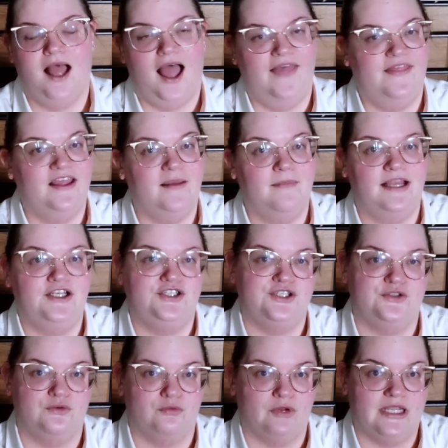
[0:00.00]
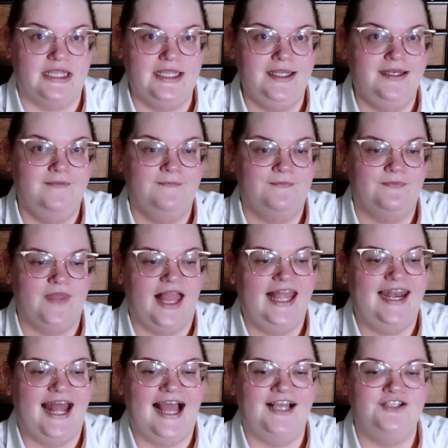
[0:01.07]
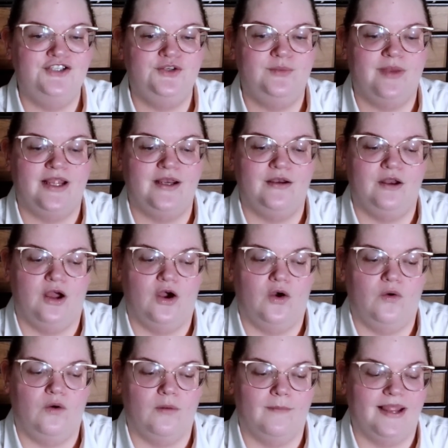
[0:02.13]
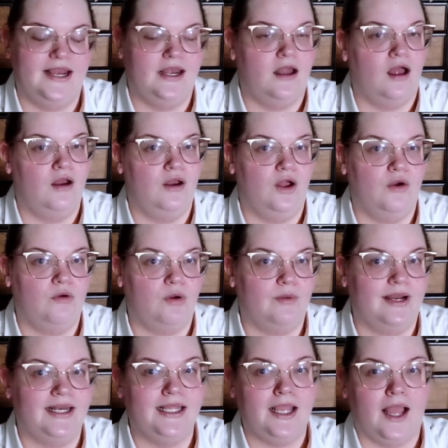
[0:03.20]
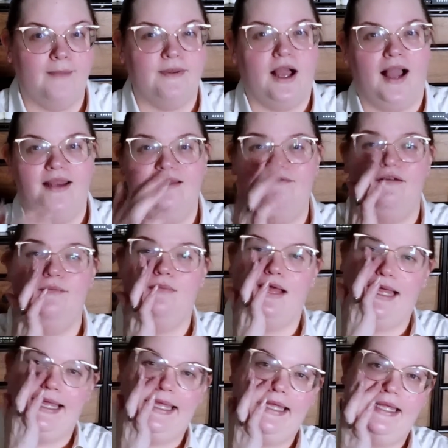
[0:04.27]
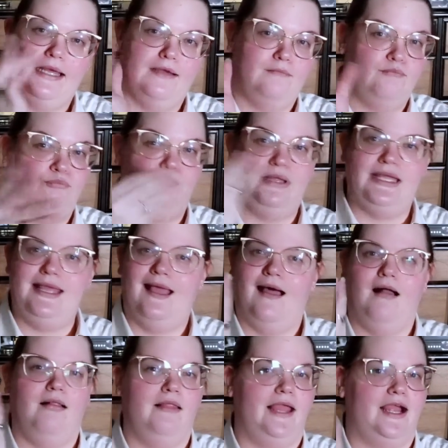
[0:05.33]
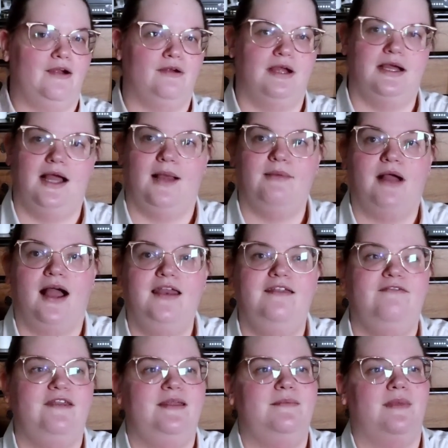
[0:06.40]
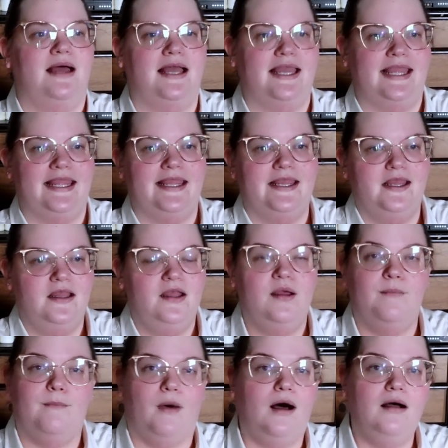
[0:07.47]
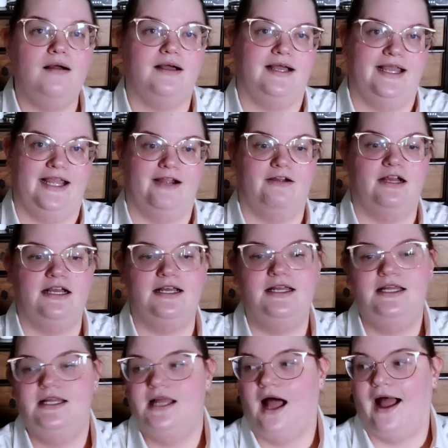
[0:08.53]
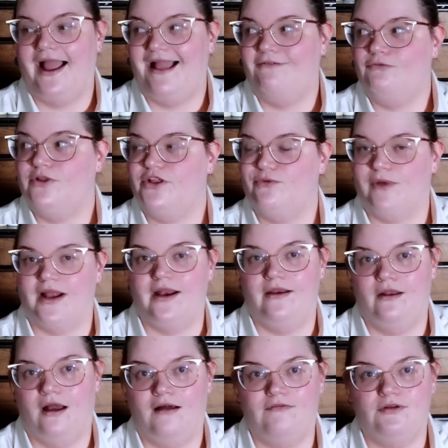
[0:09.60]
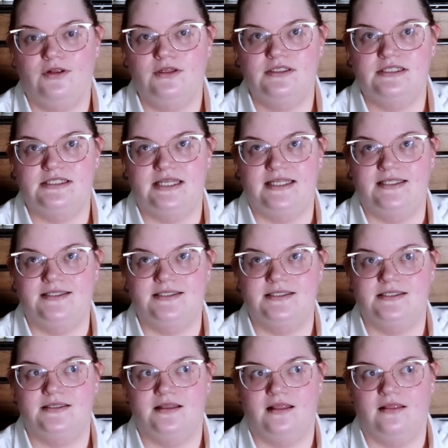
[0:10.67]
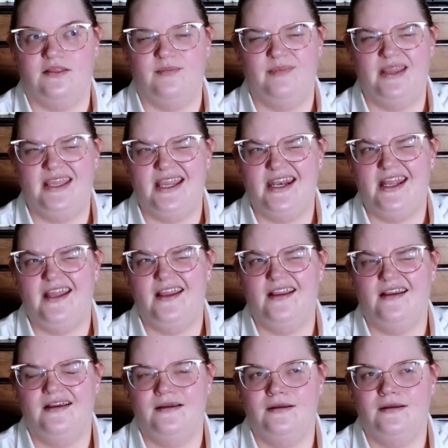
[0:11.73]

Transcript: I think I might just read. And as you might know or may not know already, I'm kind of in my BL era. I'm kind of in my manga era. I haven't really read a novel since the beginning